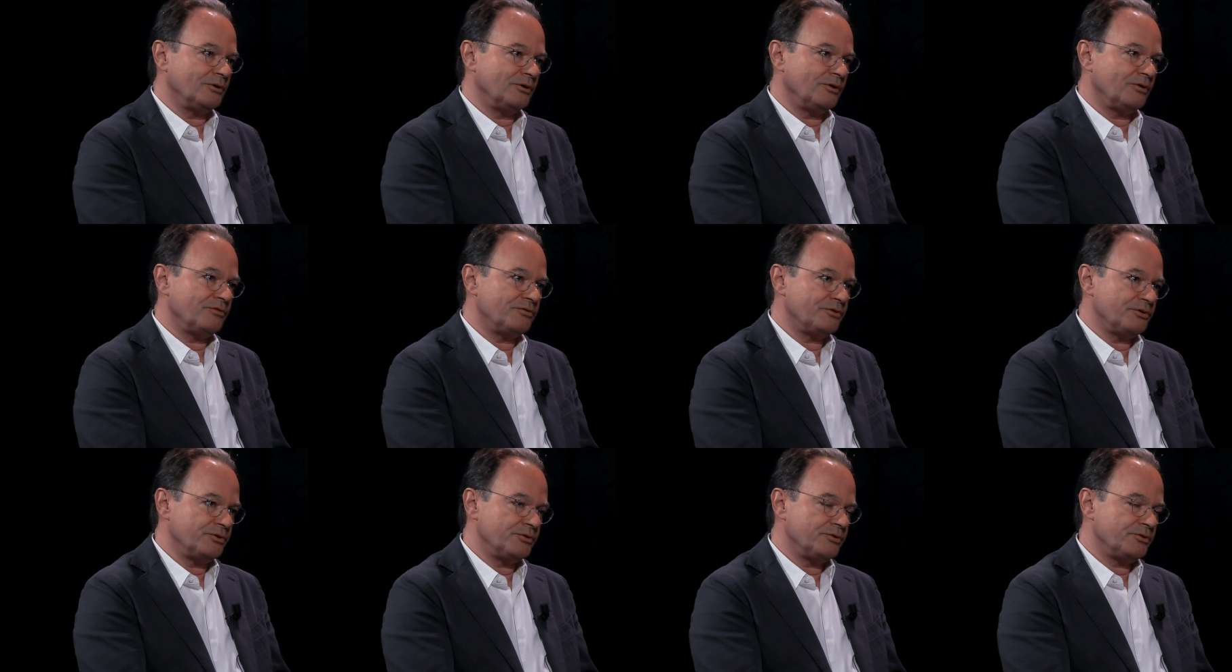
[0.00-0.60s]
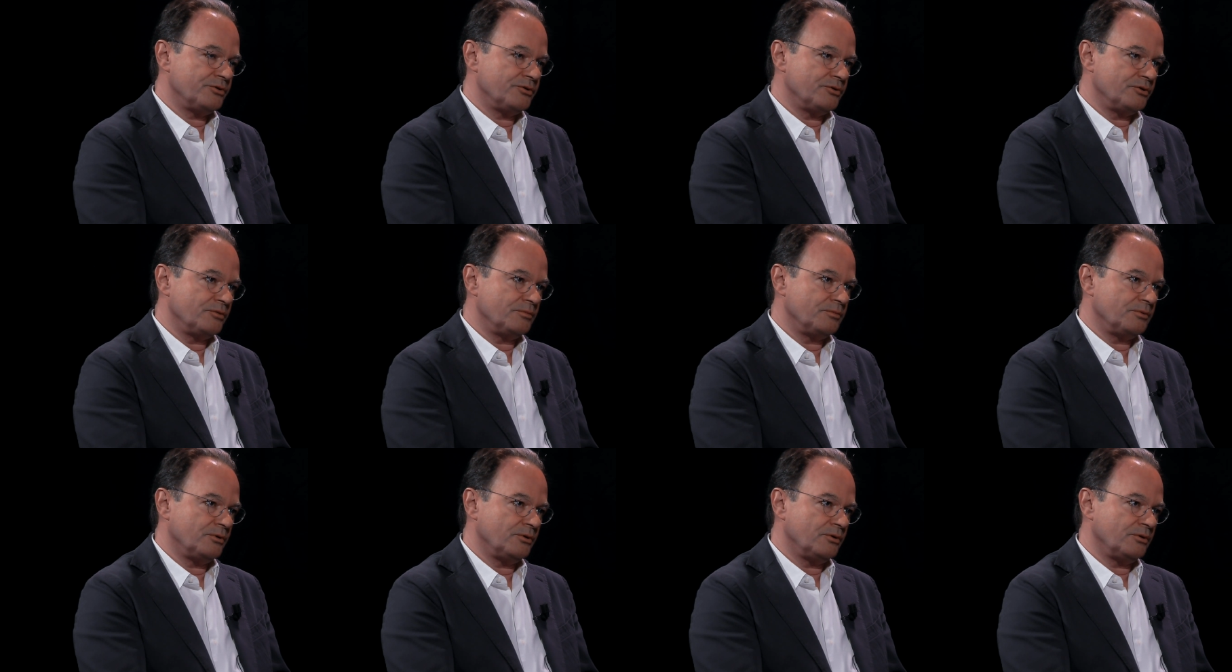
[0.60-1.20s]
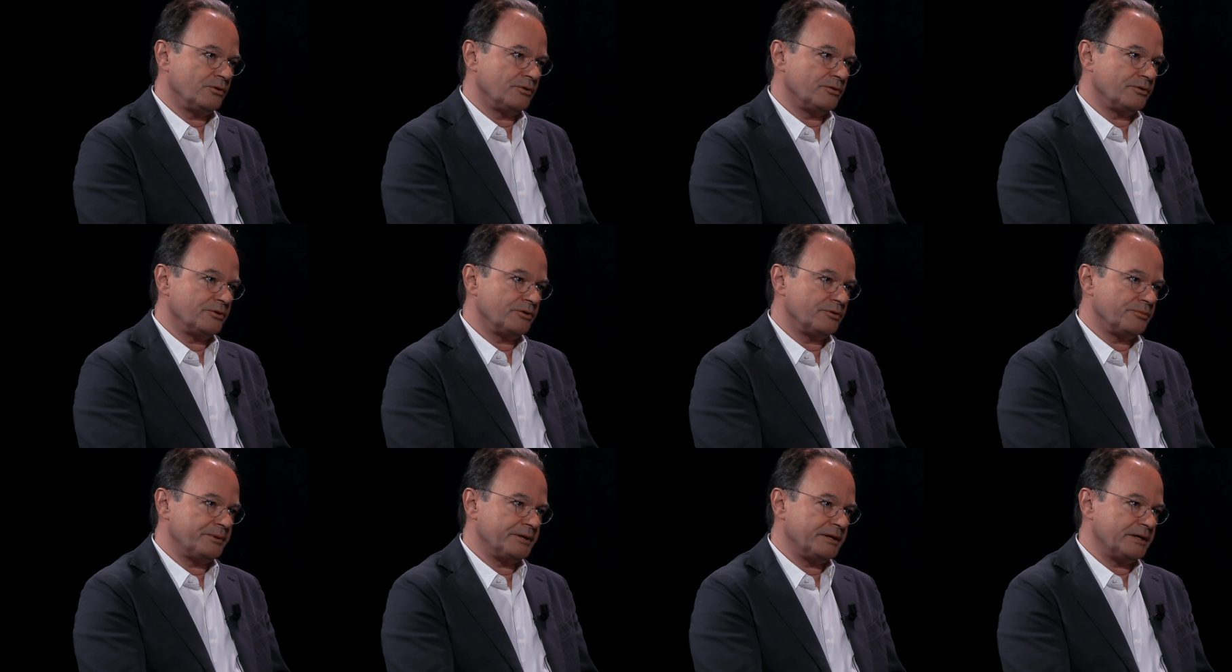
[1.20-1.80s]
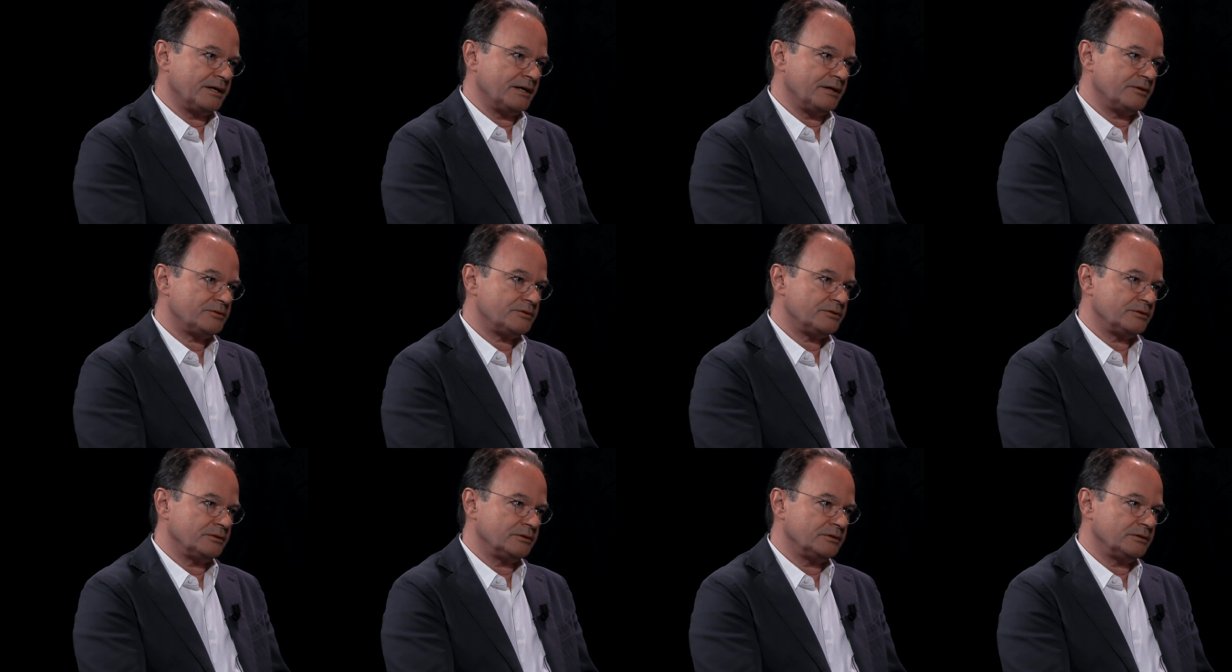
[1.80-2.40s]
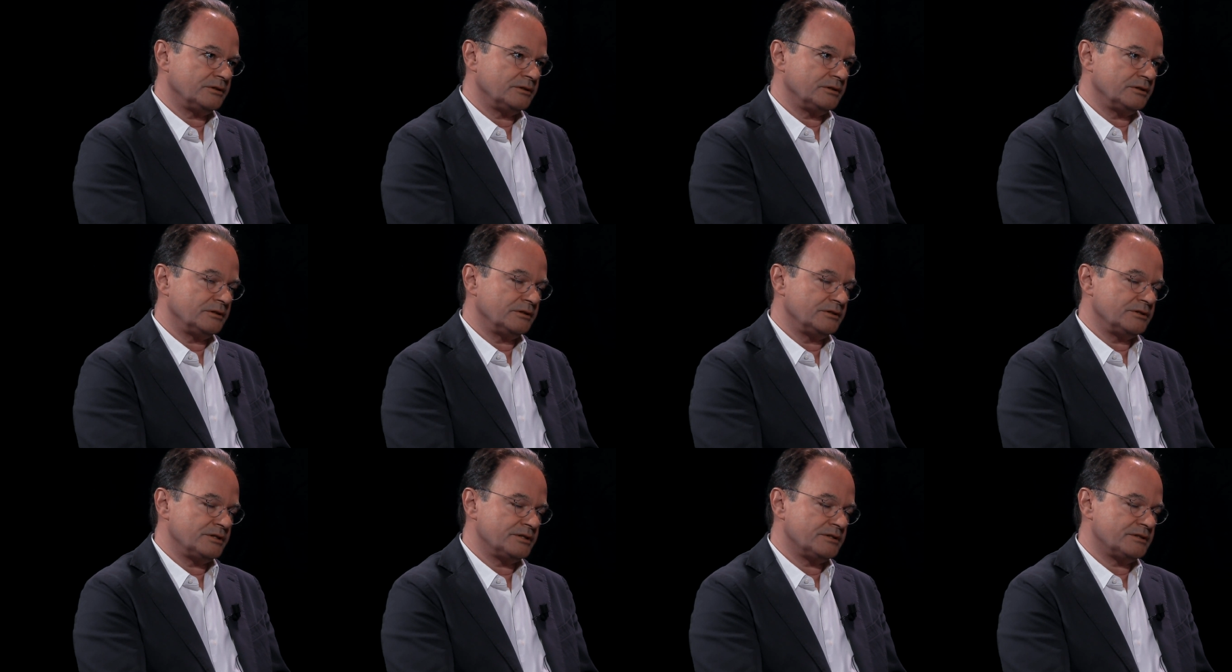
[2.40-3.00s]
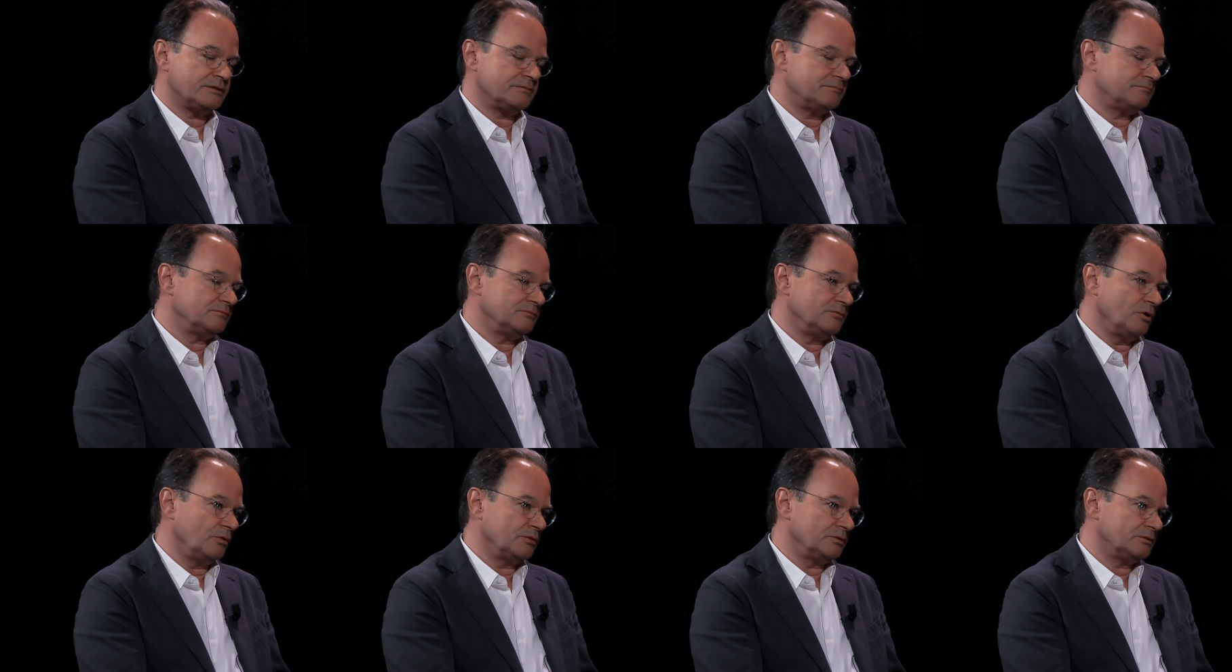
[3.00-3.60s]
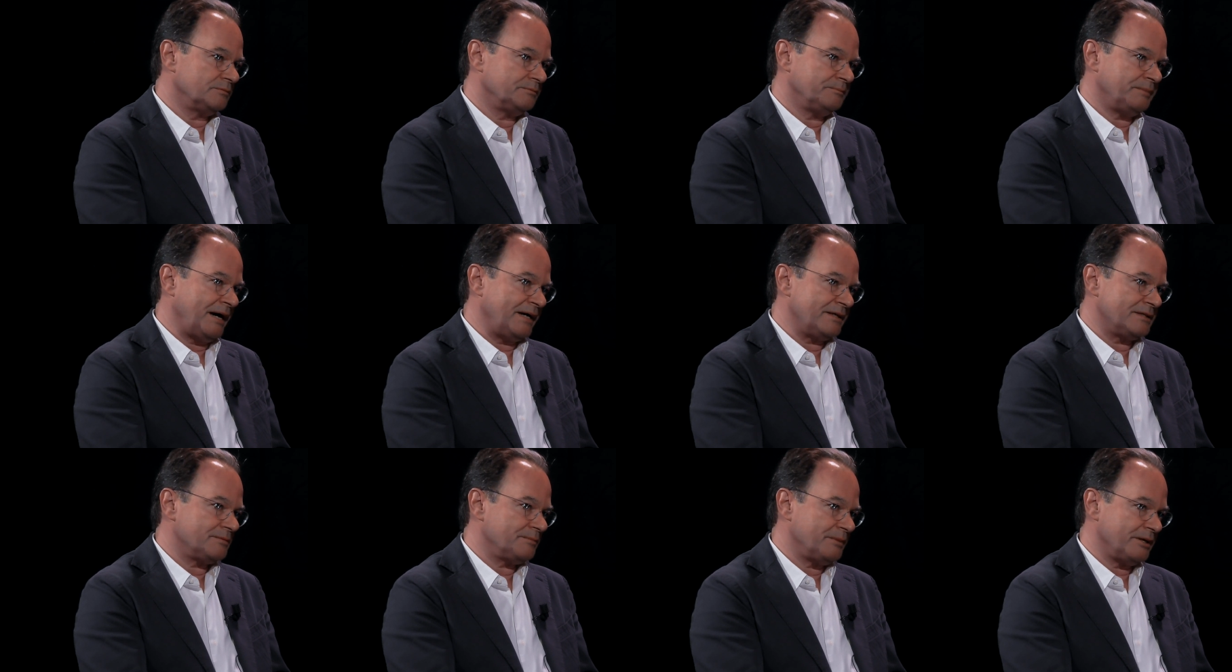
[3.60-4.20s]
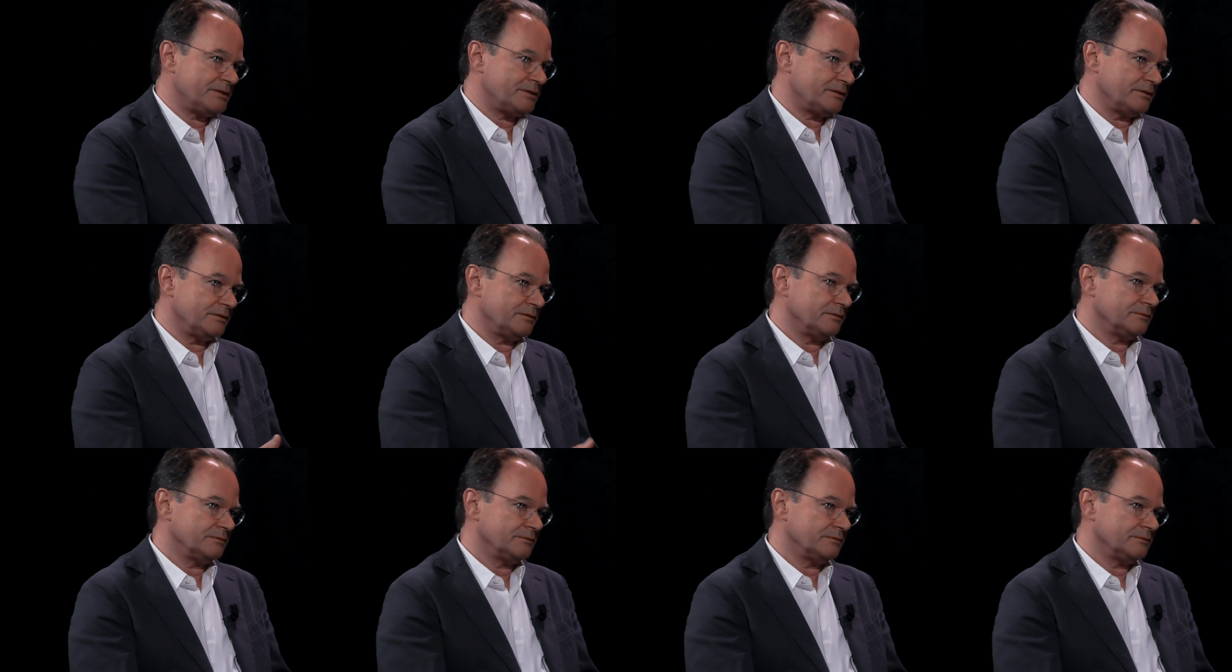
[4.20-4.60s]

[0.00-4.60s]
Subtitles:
of the Eurogroup or the European Council just won't pass muster.